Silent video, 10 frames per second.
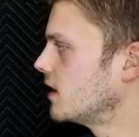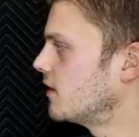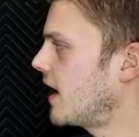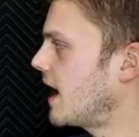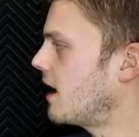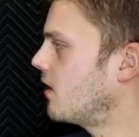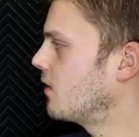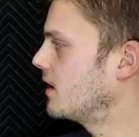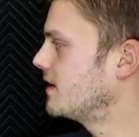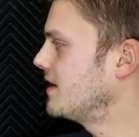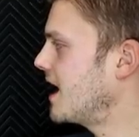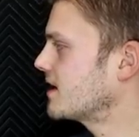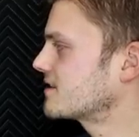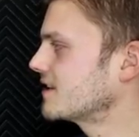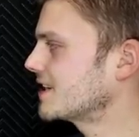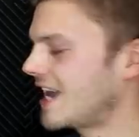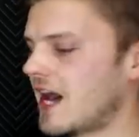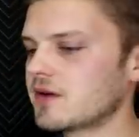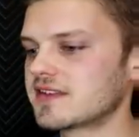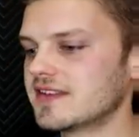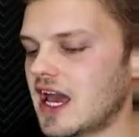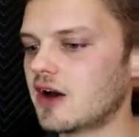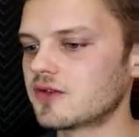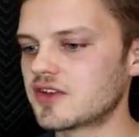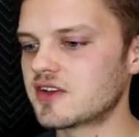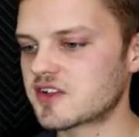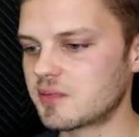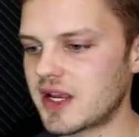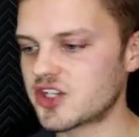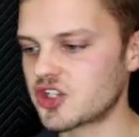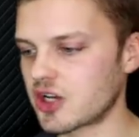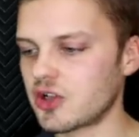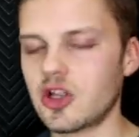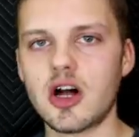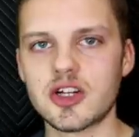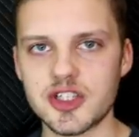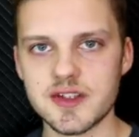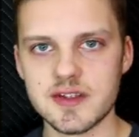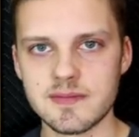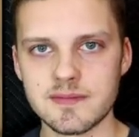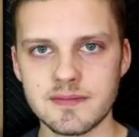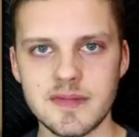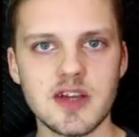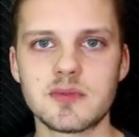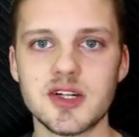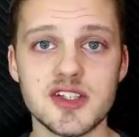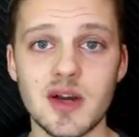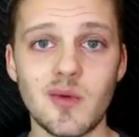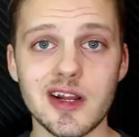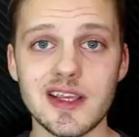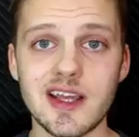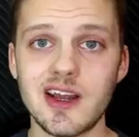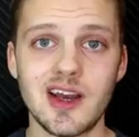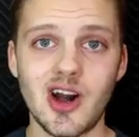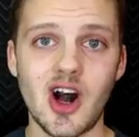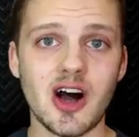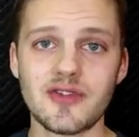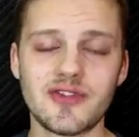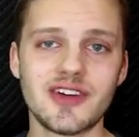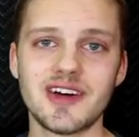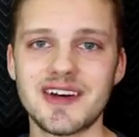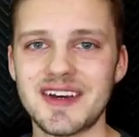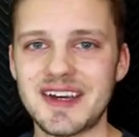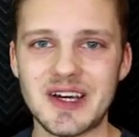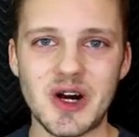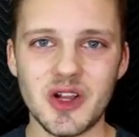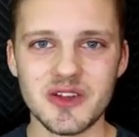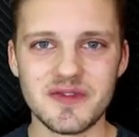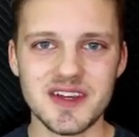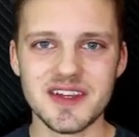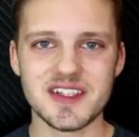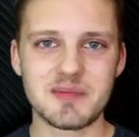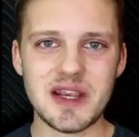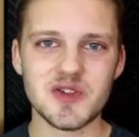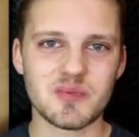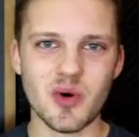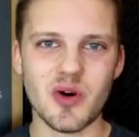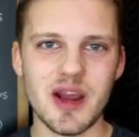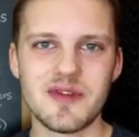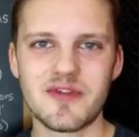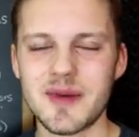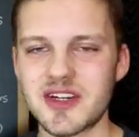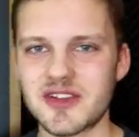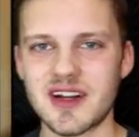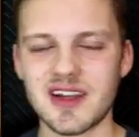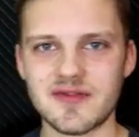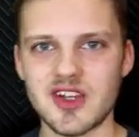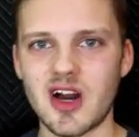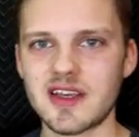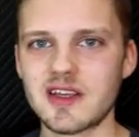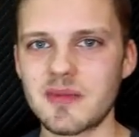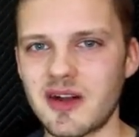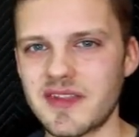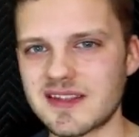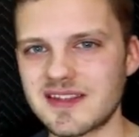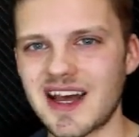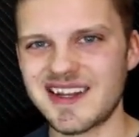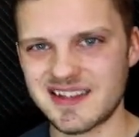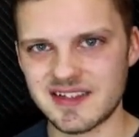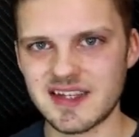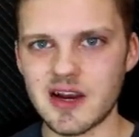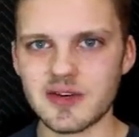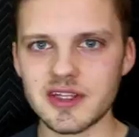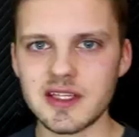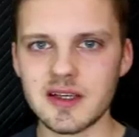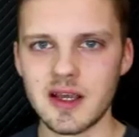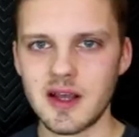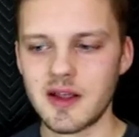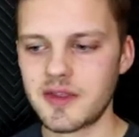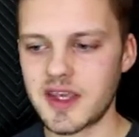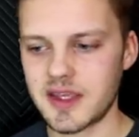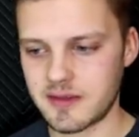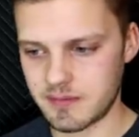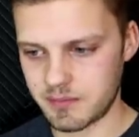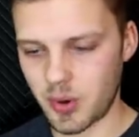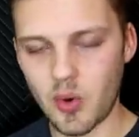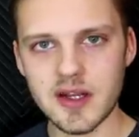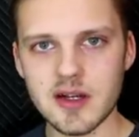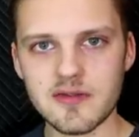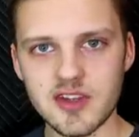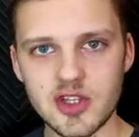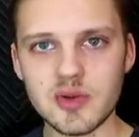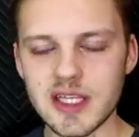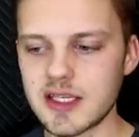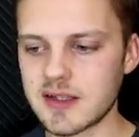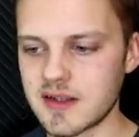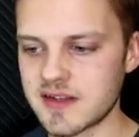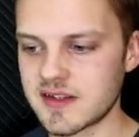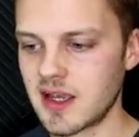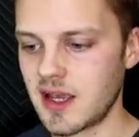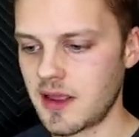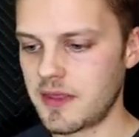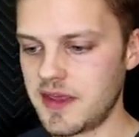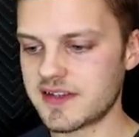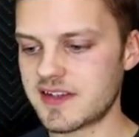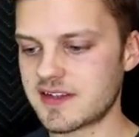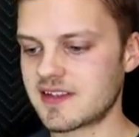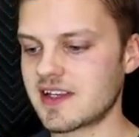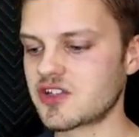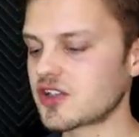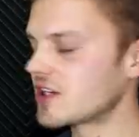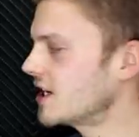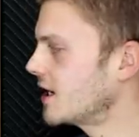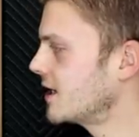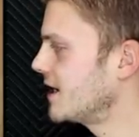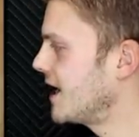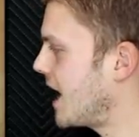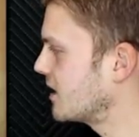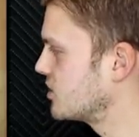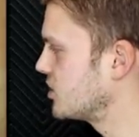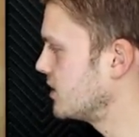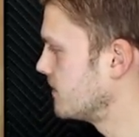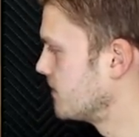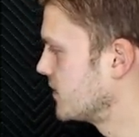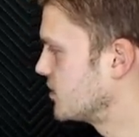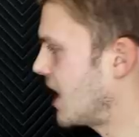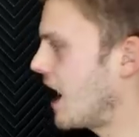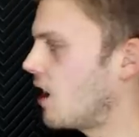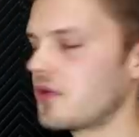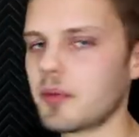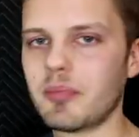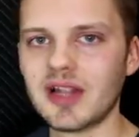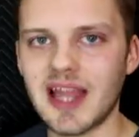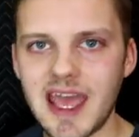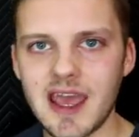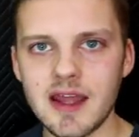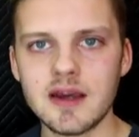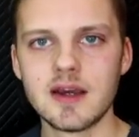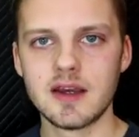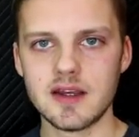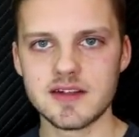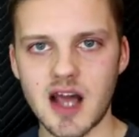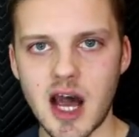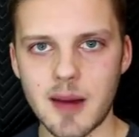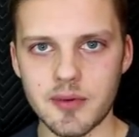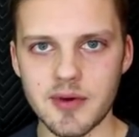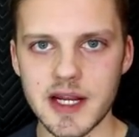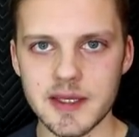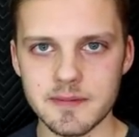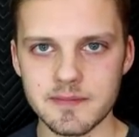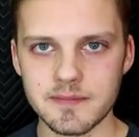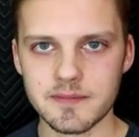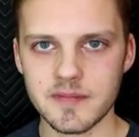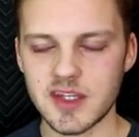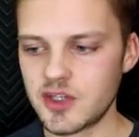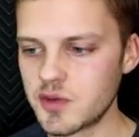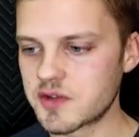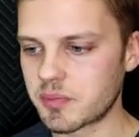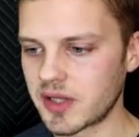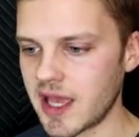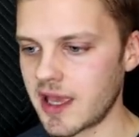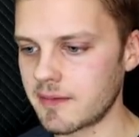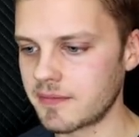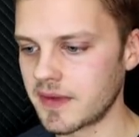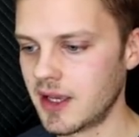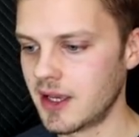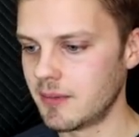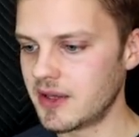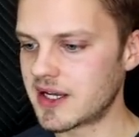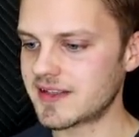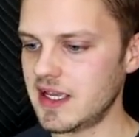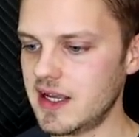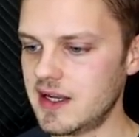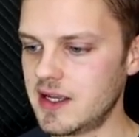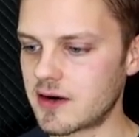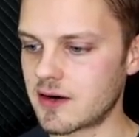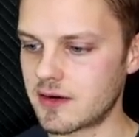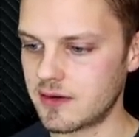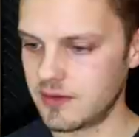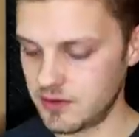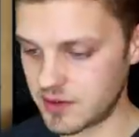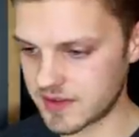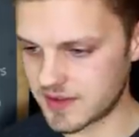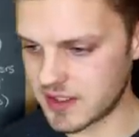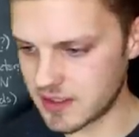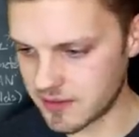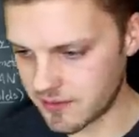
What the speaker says: of how NASA counts down to their space shuttle launches. Now, as much as I want to get off into all of the space program information that I love talking about, that's not necessarily the point of Q linking this. This is essentially an analogy to how the plan is operating, Q's plan. Because in here, you can see,